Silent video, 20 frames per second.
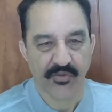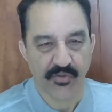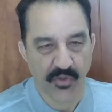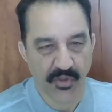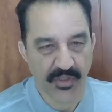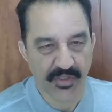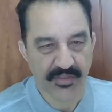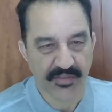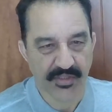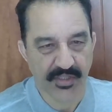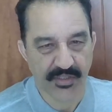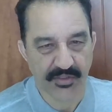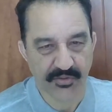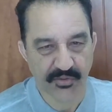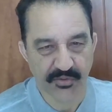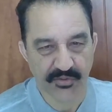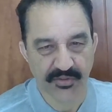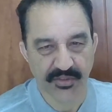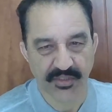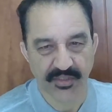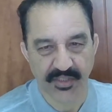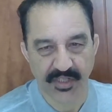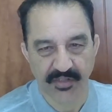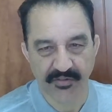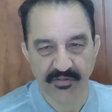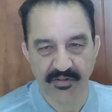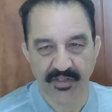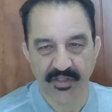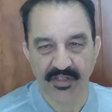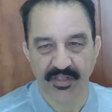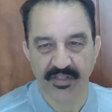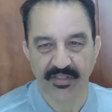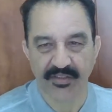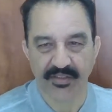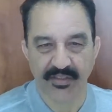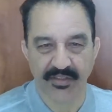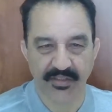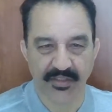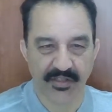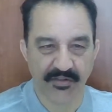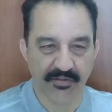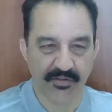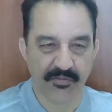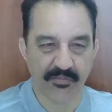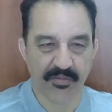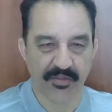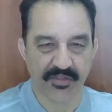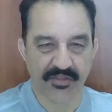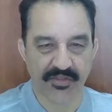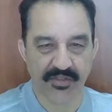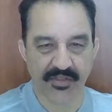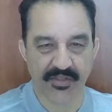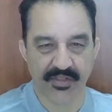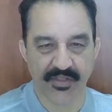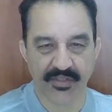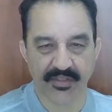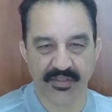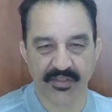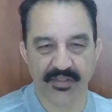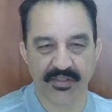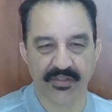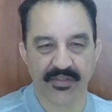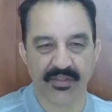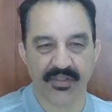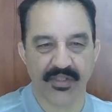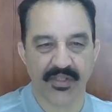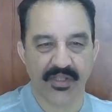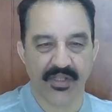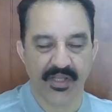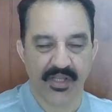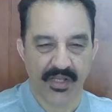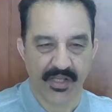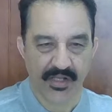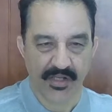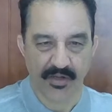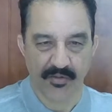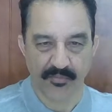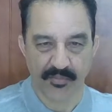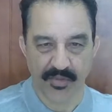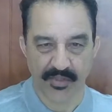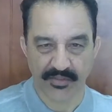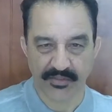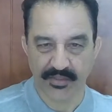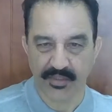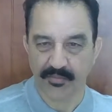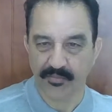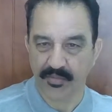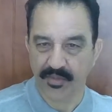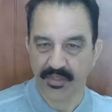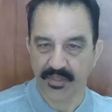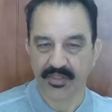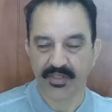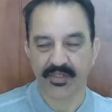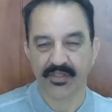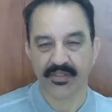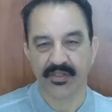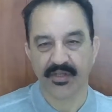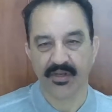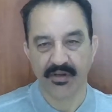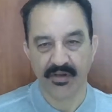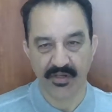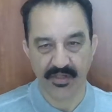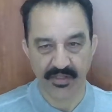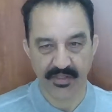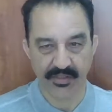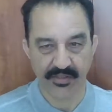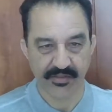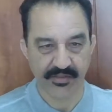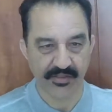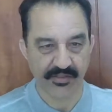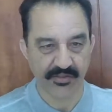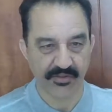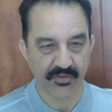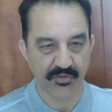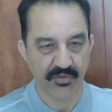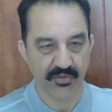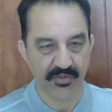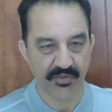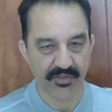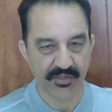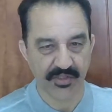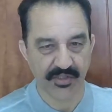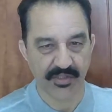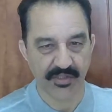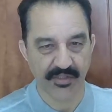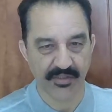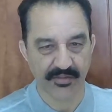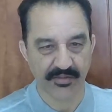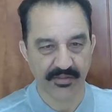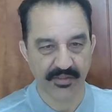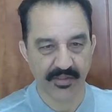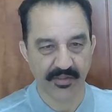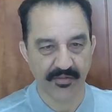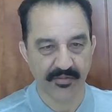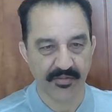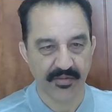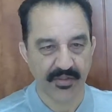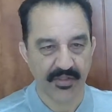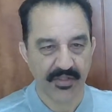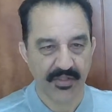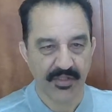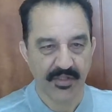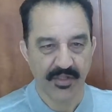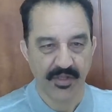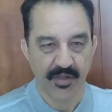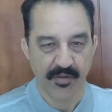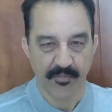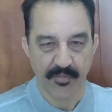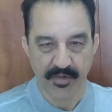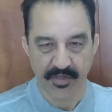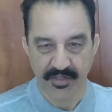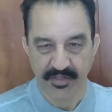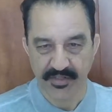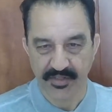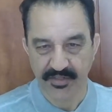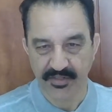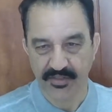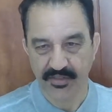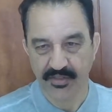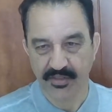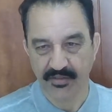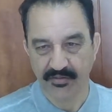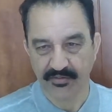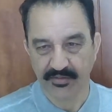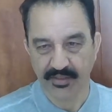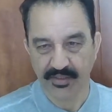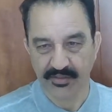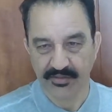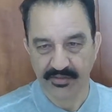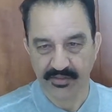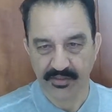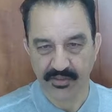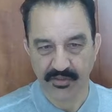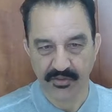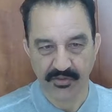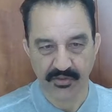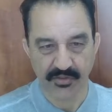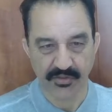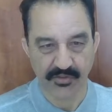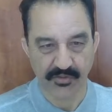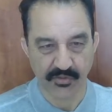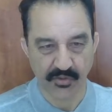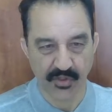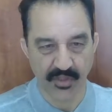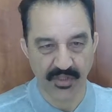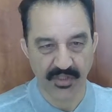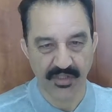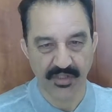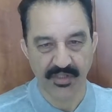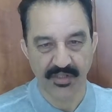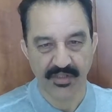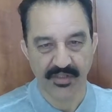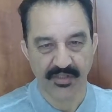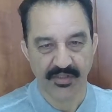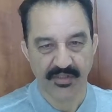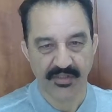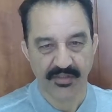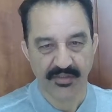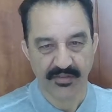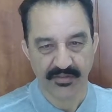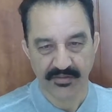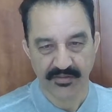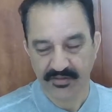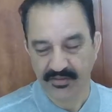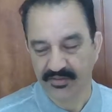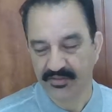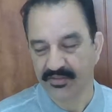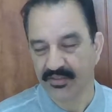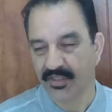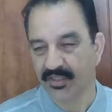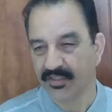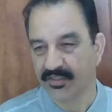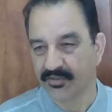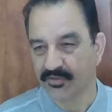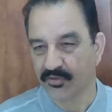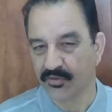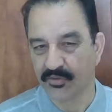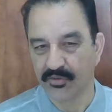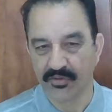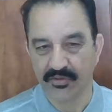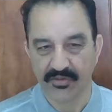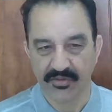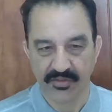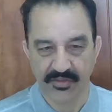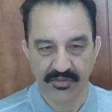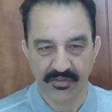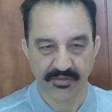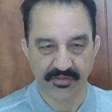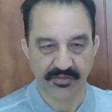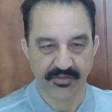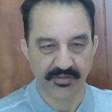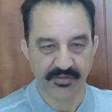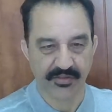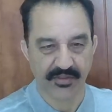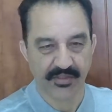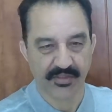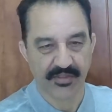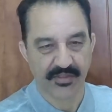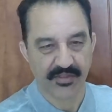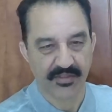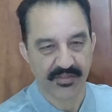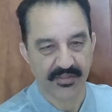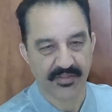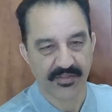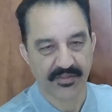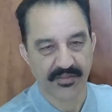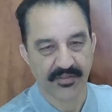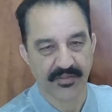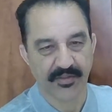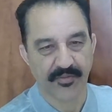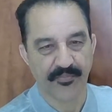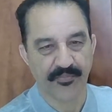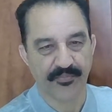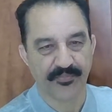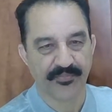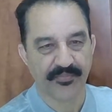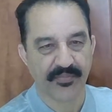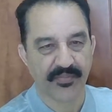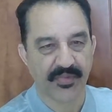soil also the gravel and the gravel mixture and the compact the bearing high residential or the penetration of the executed soil. This also is a